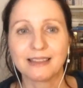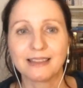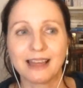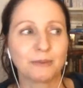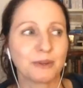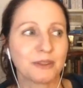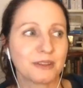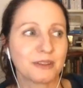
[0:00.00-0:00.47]

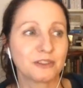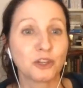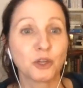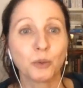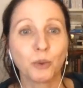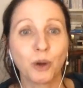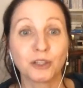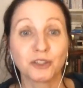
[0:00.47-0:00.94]
there with a
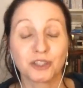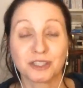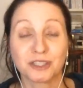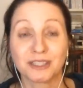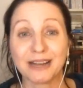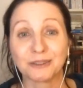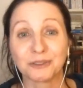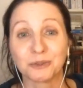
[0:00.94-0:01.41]

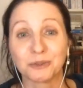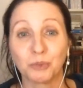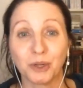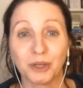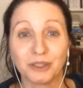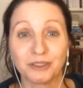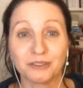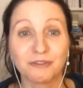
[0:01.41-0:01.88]
200,000
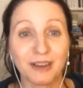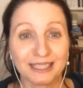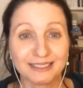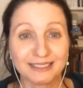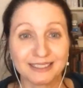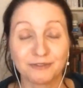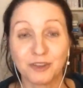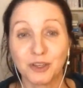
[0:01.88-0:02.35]
word
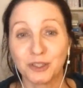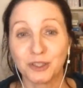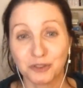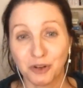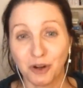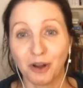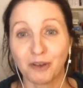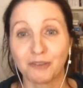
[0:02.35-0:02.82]
fant- first
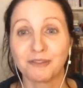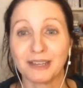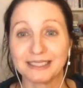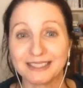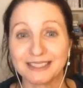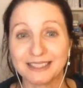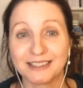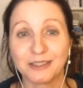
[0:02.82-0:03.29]
draft
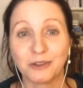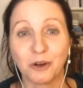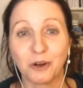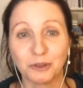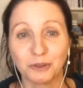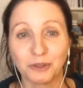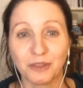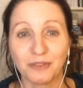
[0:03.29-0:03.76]
fantasy
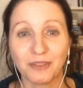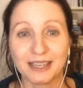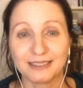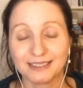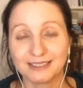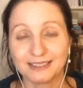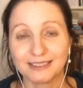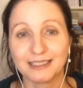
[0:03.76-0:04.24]
novel that they're going
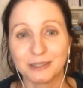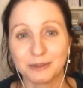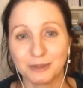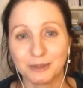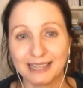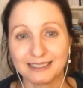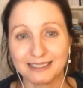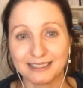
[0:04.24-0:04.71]
to send to
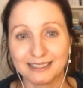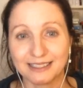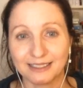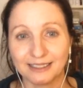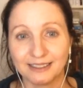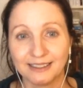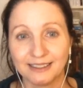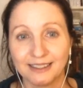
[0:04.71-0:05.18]
an
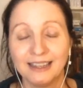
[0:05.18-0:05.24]
editor